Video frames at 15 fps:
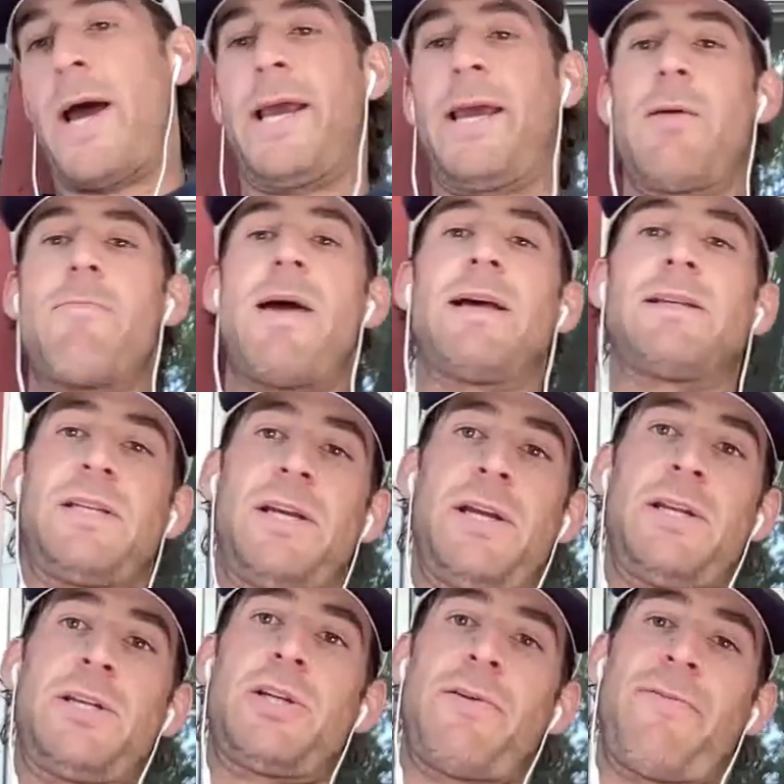I get a
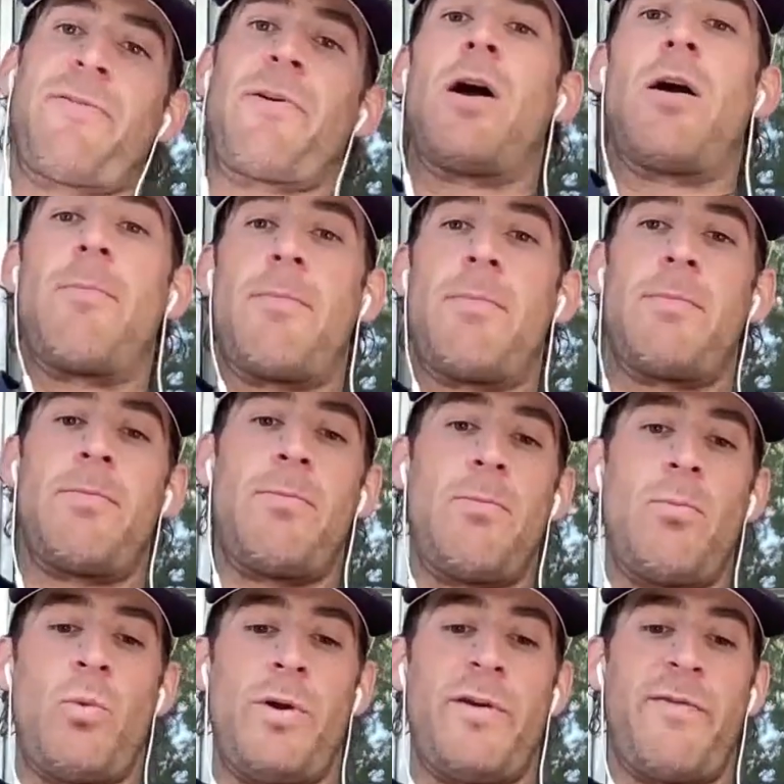message from
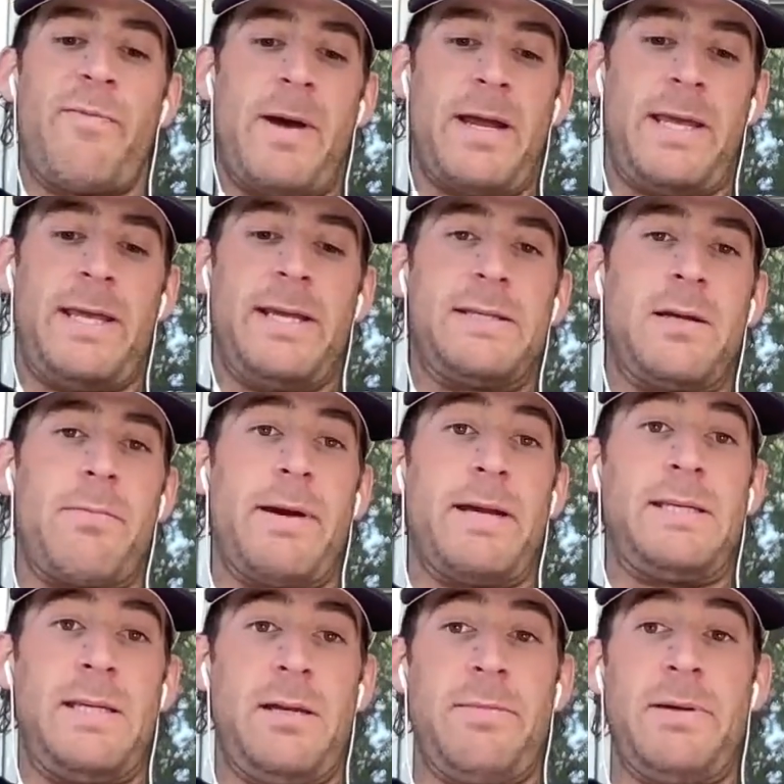one of my kids on my
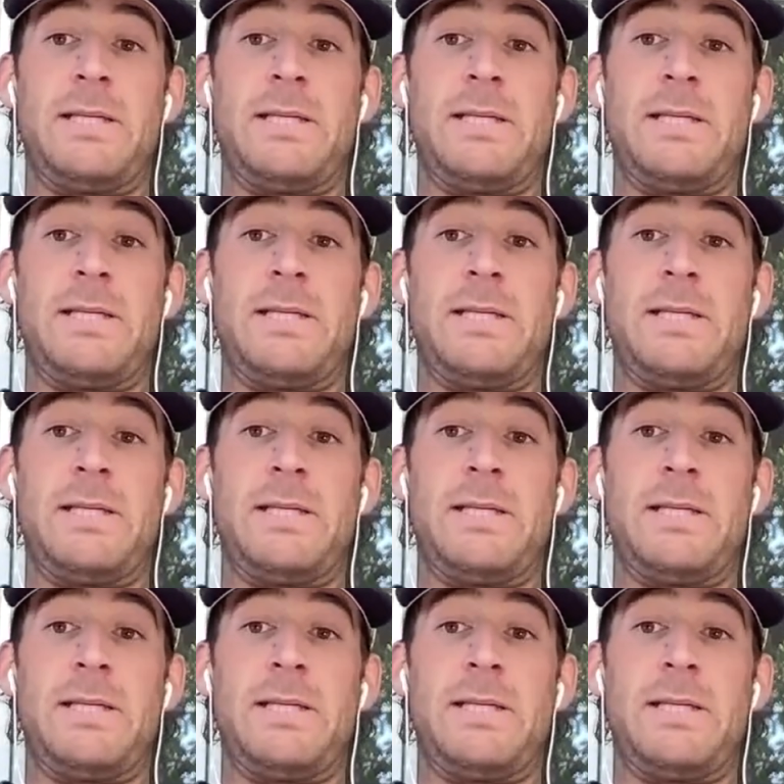team.